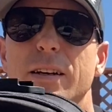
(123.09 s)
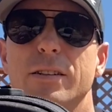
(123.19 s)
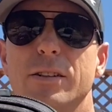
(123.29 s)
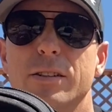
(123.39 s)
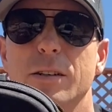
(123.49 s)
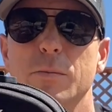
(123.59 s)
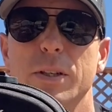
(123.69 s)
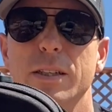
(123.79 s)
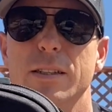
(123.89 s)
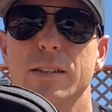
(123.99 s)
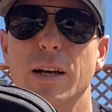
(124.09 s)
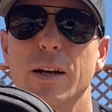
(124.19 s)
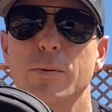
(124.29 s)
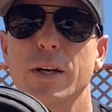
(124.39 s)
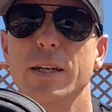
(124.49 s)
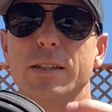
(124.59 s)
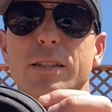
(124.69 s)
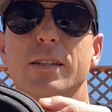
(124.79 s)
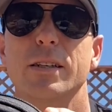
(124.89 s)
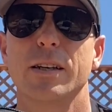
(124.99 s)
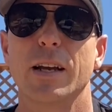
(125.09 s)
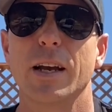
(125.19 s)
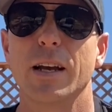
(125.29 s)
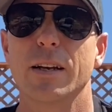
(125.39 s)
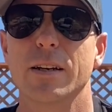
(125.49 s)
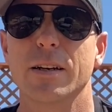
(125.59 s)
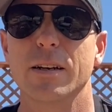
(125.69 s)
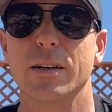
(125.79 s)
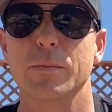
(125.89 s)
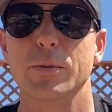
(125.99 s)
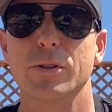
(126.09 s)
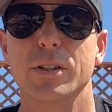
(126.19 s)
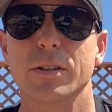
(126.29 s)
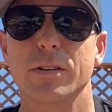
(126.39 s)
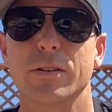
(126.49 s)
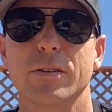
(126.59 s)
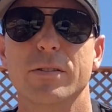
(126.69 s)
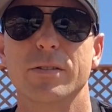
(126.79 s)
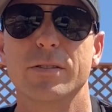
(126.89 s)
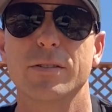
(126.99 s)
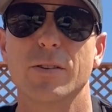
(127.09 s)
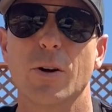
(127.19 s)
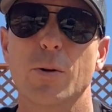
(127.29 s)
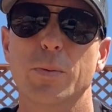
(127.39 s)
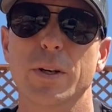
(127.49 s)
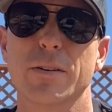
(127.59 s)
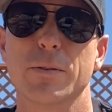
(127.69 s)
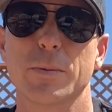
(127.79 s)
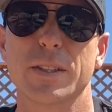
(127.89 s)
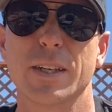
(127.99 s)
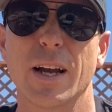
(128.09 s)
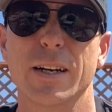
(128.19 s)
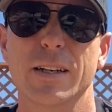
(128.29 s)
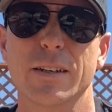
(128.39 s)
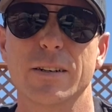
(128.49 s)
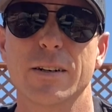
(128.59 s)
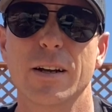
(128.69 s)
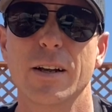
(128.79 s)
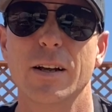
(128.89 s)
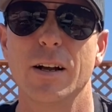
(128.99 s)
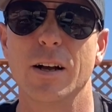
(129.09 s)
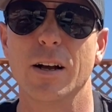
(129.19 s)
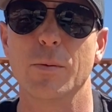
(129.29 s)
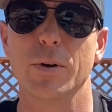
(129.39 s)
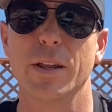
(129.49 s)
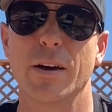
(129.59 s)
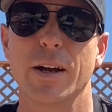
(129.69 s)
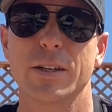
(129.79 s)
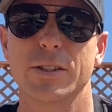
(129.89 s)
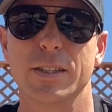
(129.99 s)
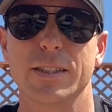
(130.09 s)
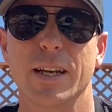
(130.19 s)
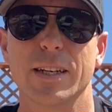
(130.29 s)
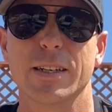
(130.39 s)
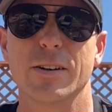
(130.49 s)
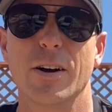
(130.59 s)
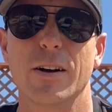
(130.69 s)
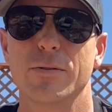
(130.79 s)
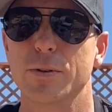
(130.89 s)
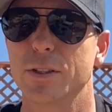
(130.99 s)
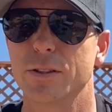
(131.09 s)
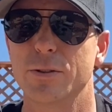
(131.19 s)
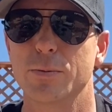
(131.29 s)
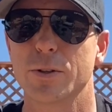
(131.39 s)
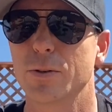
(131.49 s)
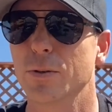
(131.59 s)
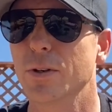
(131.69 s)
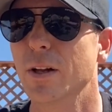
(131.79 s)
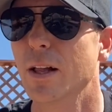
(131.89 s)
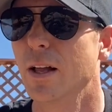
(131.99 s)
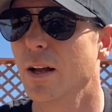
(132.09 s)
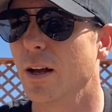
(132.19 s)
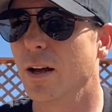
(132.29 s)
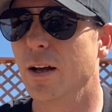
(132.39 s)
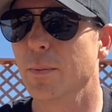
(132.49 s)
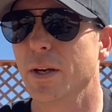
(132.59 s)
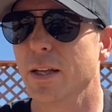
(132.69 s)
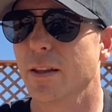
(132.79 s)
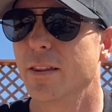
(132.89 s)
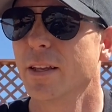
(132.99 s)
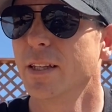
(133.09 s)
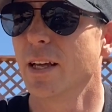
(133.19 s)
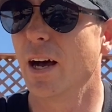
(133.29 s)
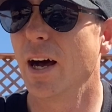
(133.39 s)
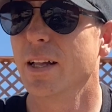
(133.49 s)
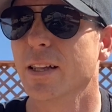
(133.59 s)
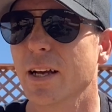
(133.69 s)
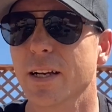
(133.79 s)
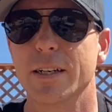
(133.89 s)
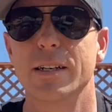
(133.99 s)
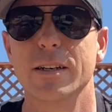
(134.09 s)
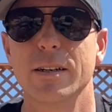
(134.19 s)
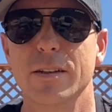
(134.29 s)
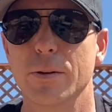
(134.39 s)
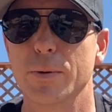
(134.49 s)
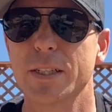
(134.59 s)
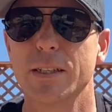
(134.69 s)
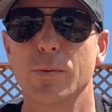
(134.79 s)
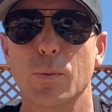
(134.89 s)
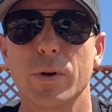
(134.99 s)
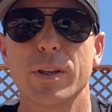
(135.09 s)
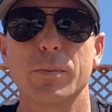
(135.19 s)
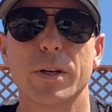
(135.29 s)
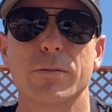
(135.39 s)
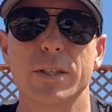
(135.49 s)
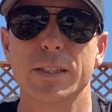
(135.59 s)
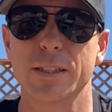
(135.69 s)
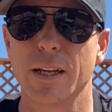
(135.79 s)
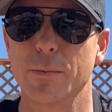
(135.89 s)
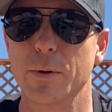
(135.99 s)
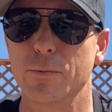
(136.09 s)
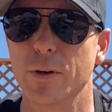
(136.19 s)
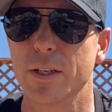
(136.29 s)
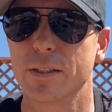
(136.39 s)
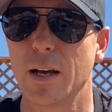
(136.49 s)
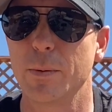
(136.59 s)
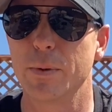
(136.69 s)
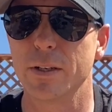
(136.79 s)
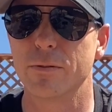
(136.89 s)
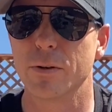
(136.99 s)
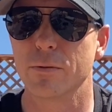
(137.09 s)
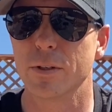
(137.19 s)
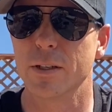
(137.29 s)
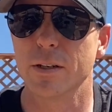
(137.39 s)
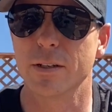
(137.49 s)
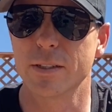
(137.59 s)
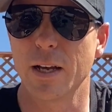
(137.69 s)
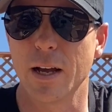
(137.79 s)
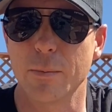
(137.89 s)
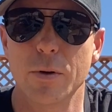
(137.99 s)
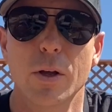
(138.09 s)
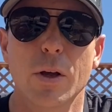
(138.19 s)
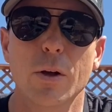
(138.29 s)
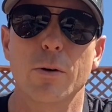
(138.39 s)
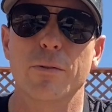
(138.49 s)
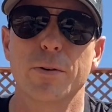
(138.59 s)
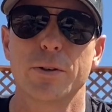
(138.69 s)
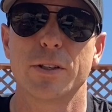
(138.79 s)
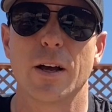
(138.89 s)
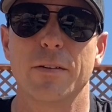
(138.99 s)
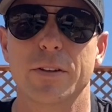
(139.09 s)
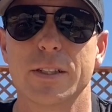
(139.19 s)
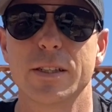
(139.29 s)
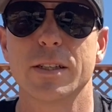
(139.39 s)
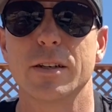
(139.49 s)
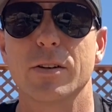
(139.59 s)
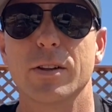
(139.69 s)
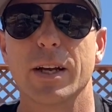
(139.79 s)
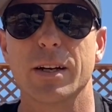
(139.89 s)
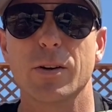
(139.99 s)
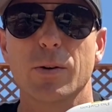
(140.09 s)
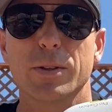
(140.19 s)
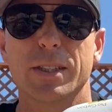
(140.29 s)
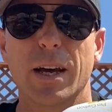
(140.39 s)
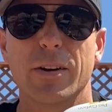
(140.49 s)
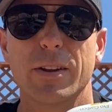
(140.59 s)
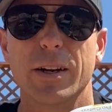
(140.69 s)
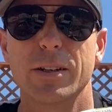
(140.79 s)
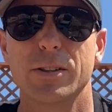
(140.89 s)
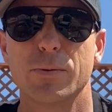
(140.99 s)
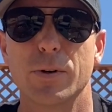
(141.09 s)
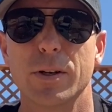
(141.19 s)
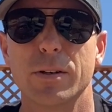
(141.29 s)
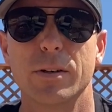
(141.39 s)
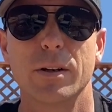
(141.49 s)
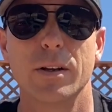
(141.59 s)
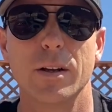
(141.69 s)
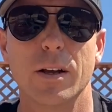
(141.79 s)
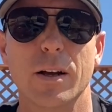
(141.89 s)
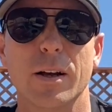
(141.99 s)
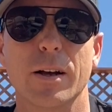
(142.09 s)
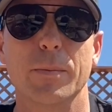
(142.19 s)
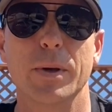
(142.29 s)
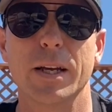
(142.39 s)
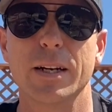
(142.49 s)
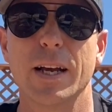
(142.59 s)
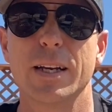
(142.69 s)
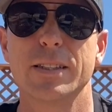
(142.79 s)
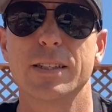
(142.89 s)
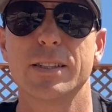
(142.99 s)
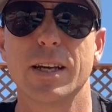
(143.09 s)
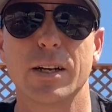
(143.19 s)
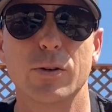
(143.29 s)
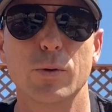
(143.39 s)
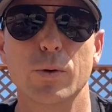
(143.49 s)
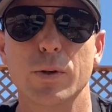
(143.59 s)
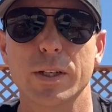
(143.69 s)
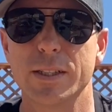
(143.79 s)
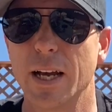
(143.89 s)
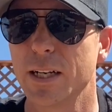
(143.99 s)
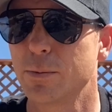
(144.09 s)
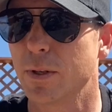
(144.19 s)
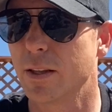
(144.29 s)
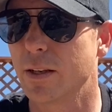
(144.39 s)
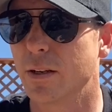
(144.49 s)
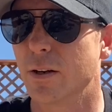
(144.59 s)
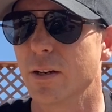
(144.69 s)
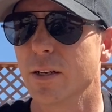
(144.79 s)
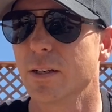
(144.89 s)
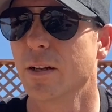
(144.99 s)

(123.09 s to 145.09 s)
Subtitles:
just completely sideways, and you can open it from the side here without actually taking it off, which is super cool. And the thing that I like, one of the big reasons that I've been running Topeak for a really long time, well, first off, this isn't like an old saddle that I used to run, and it has this like cool attachment thing on it.